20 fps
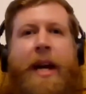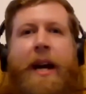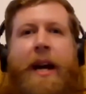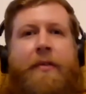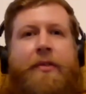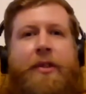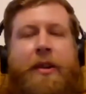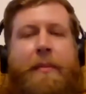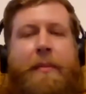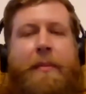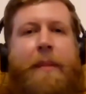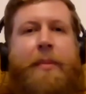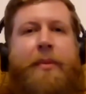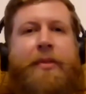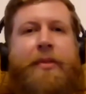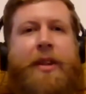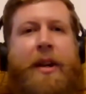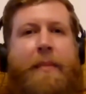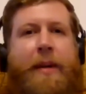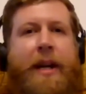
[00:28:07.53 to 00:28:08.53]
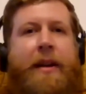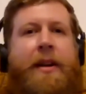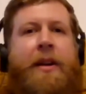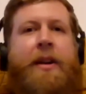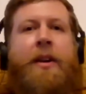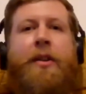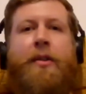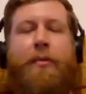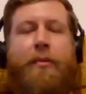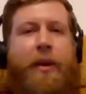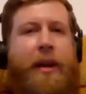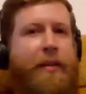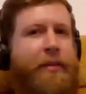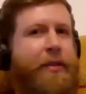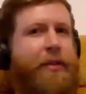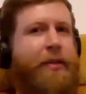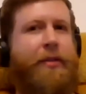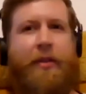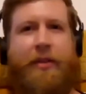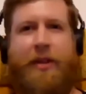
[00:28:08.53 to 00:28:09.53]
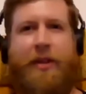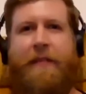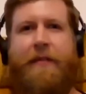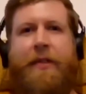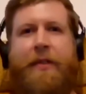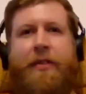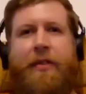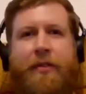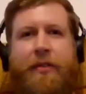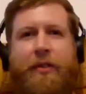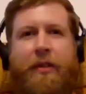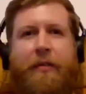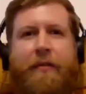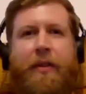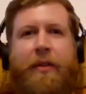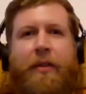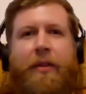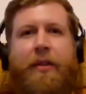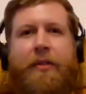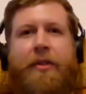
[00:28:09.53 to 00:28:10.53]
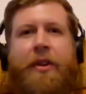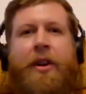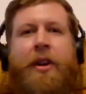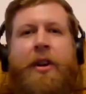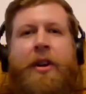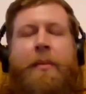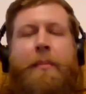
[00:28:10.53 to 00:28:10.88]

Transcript: They have some epistemic risks or deficits or flaws,